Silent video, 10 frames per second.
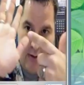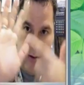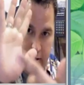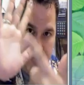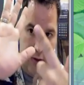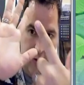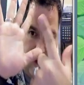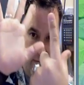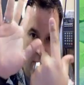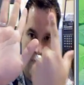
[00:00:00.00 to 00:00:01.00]
There's our
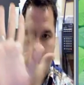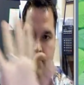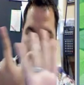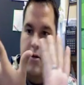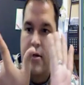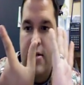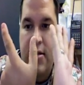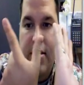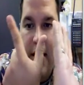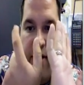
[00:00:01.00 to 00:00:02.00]
7.
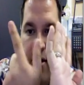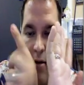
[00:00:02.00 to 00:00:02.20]
7.